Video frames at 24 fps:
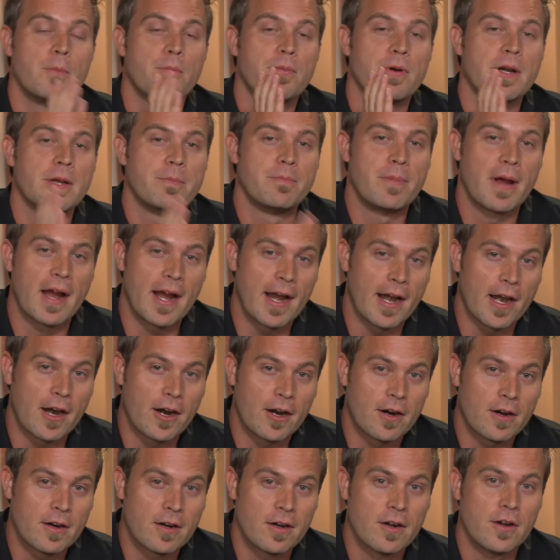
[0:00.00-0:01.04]

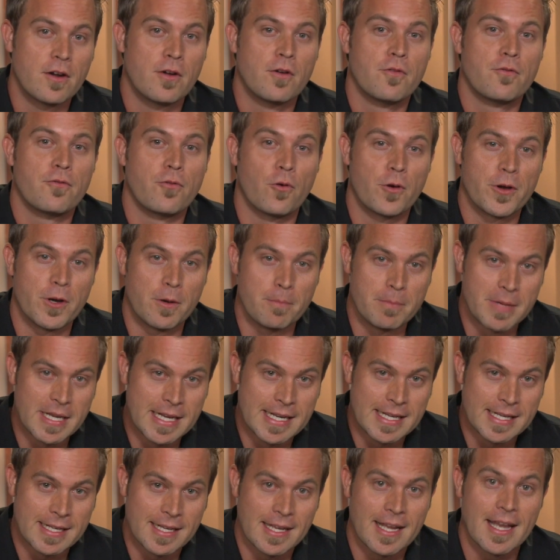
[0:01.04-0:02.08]
Prepare for your
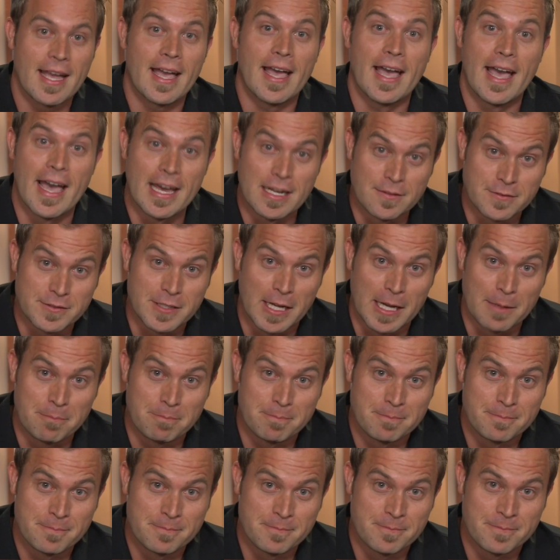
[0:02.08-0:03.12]
meeting ahead of time.
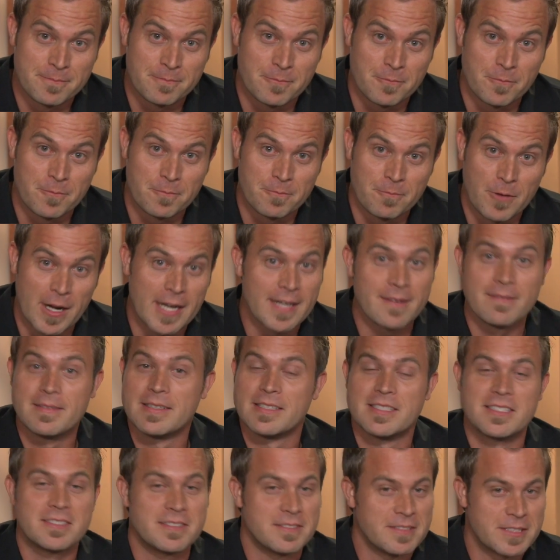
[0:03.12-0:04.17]
Right?
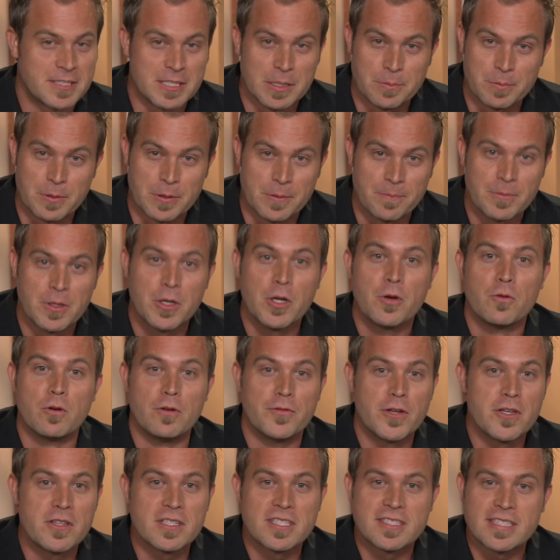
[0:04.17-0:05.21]
Simple.
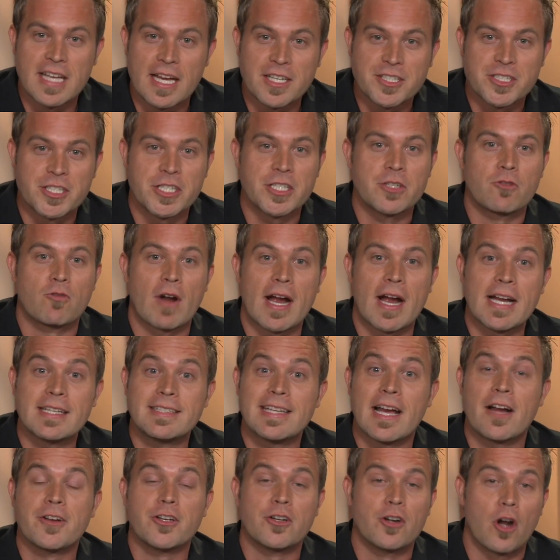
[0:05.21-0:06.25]
Review the session, write
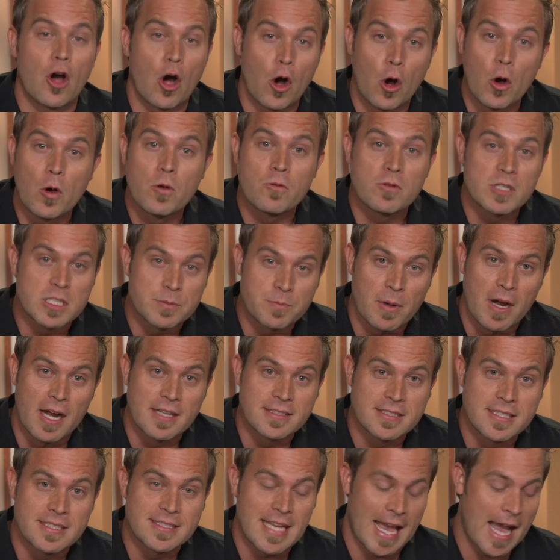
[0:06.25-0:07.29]
down your own
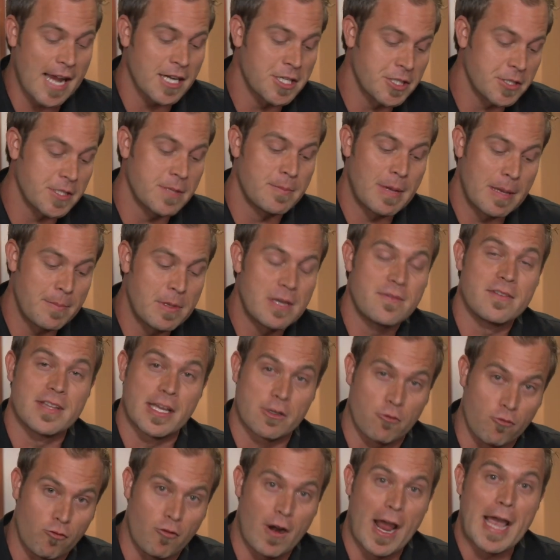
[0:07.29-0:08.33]
responses, actually maybe even
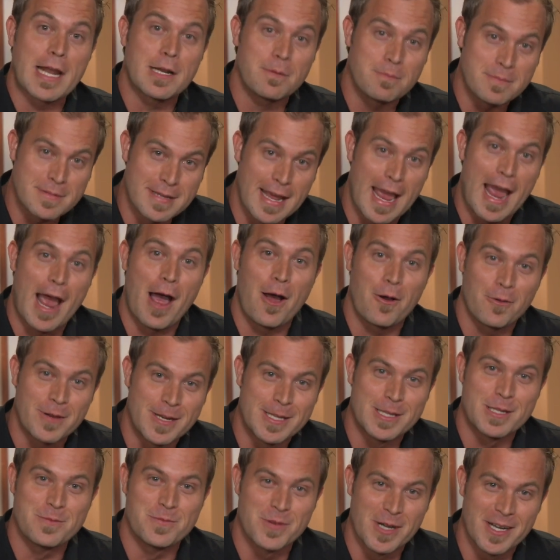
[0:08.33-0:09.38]
write them down
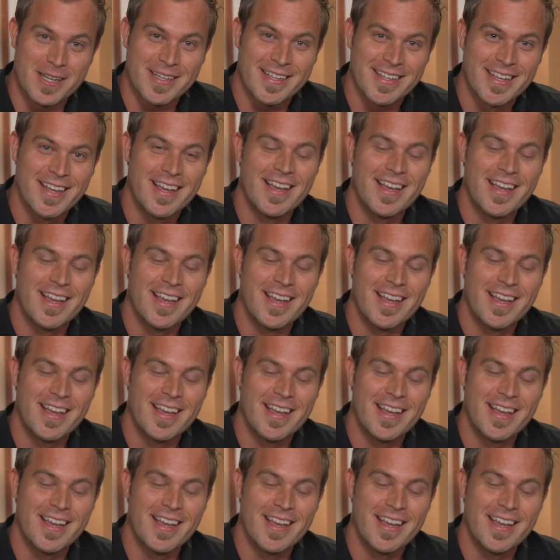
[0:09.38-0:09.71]
in the book